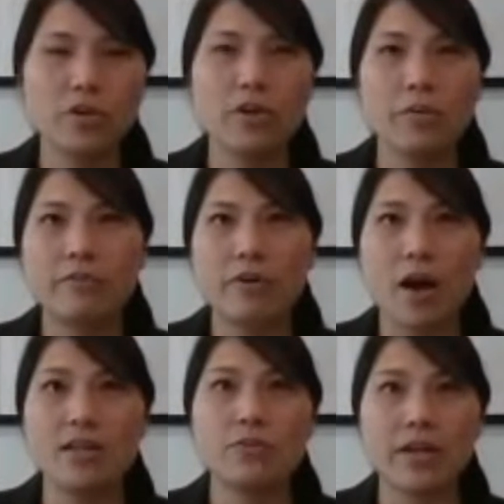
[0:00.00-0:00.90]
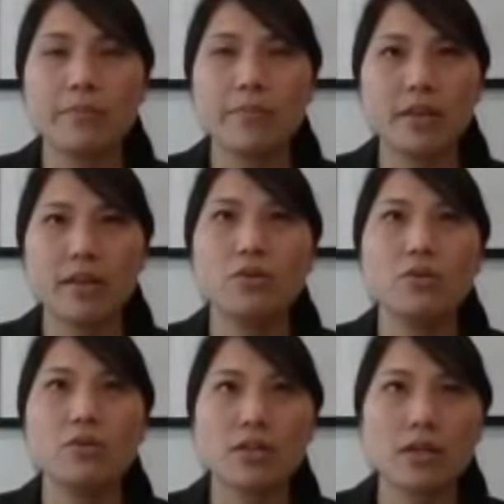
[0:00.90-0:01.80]
strongly advised and recommended that
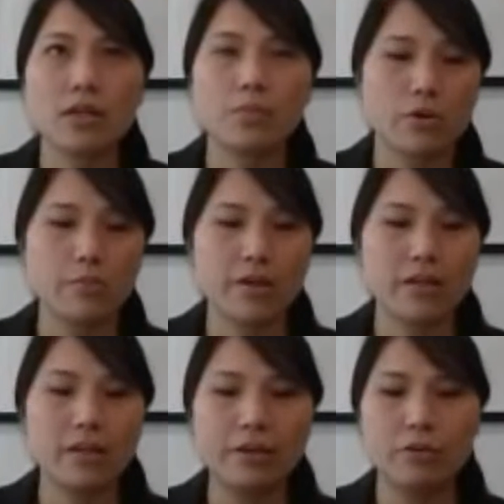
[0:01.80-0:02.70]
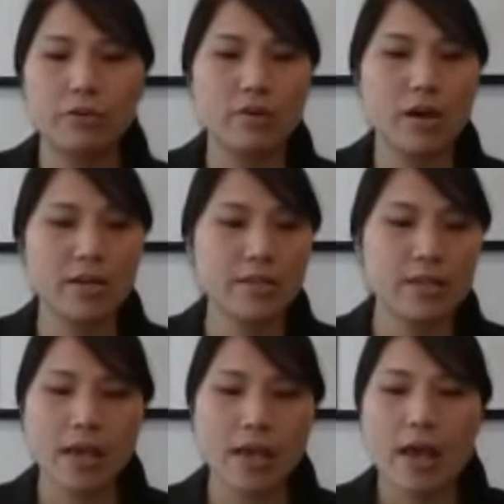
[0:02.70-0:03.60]
you seek appropriate legal
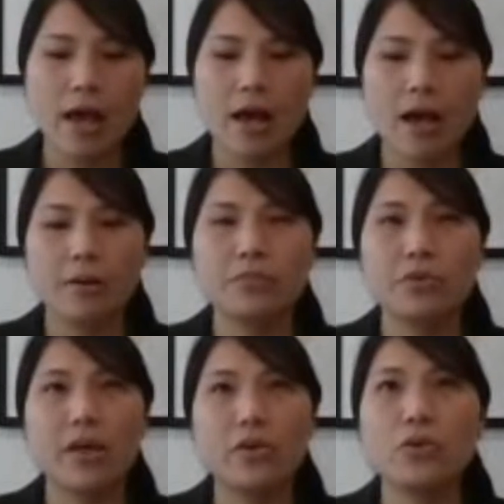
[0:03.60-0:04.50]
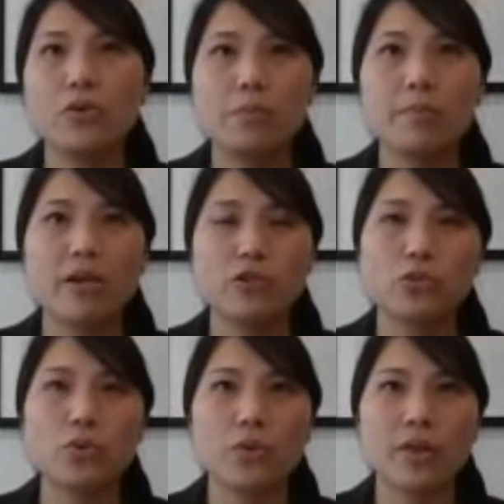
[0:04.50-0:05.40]
advice so that you make
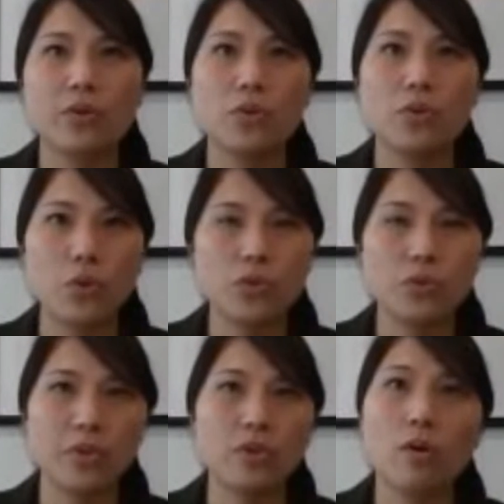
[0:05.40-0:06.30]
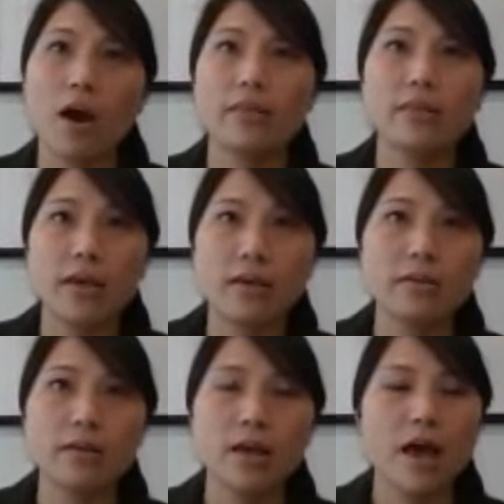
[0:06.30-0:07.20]
sure that you're doing the right
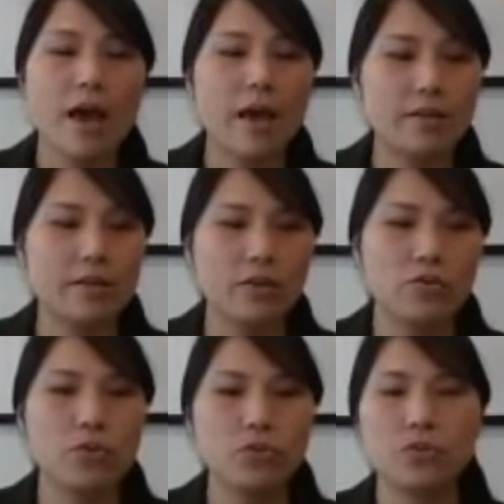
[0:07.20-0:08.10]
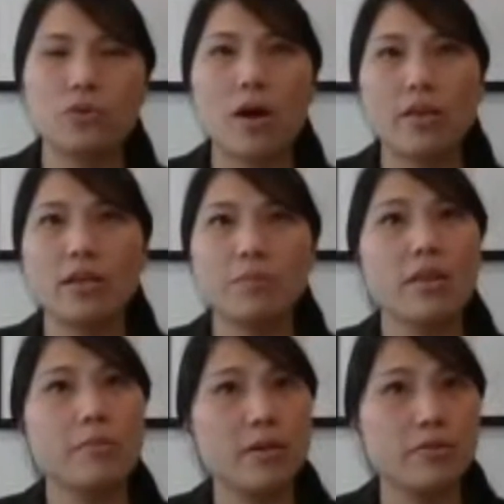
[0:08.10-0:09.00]
thing and that you're doing the right thing
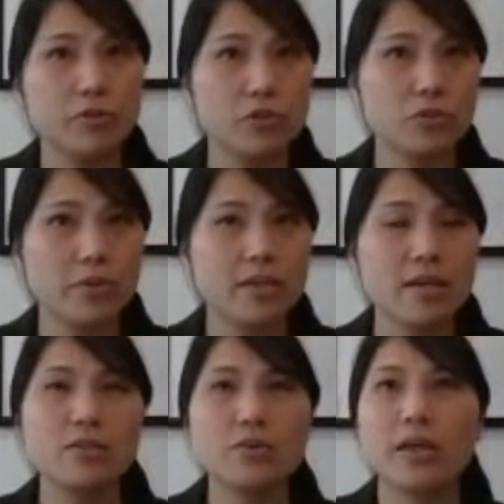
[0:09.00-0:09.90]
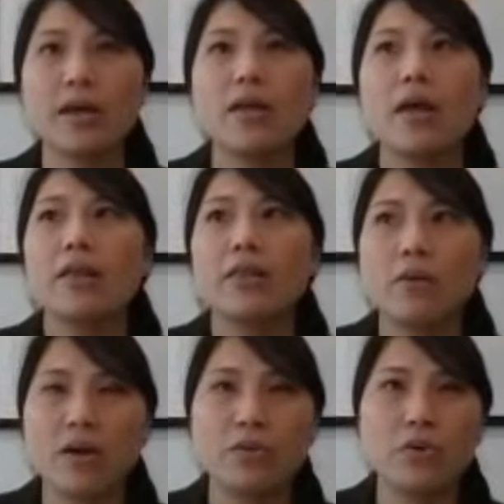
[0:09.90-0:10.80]
by the beneficiaries and so that
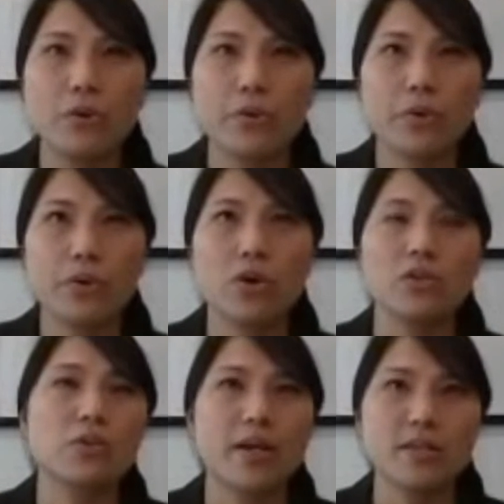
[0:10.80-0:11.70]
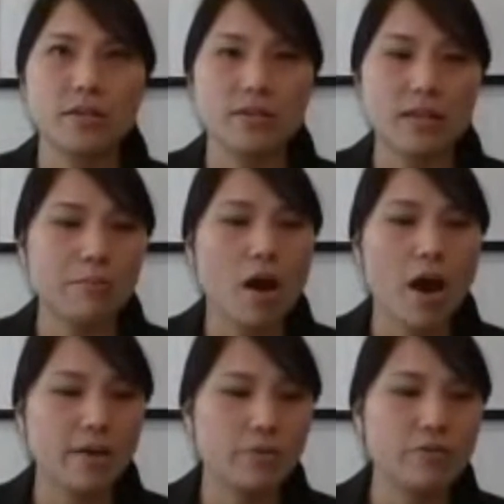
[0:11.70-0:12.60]
there are no consequences that
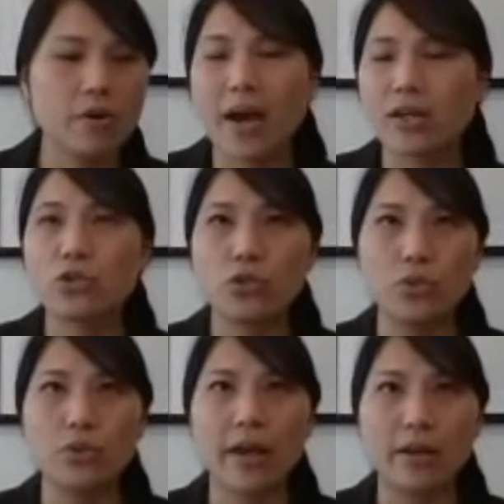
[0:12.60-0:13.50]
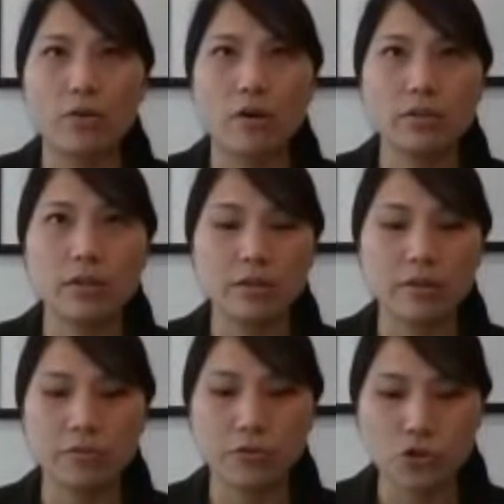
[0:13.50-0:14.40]
might revert back to you later on
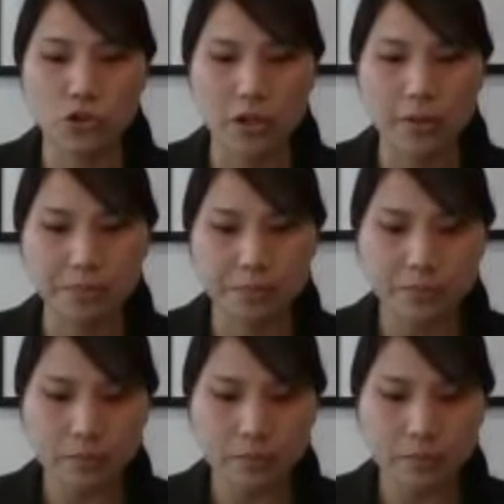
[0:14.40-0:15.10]
in the future.